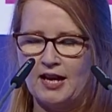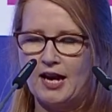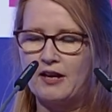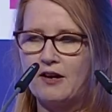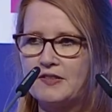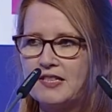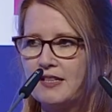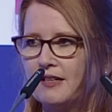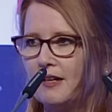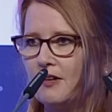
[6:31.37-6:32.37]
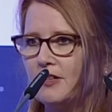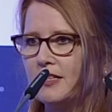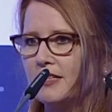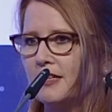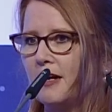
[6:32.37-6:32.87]
And I've seen an
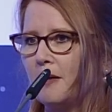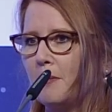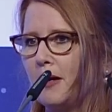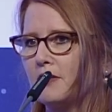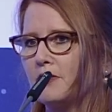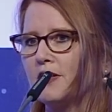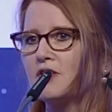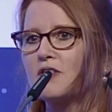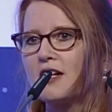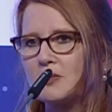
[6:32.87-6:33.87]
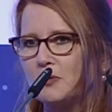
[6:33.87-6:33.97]
increasing amount of interest.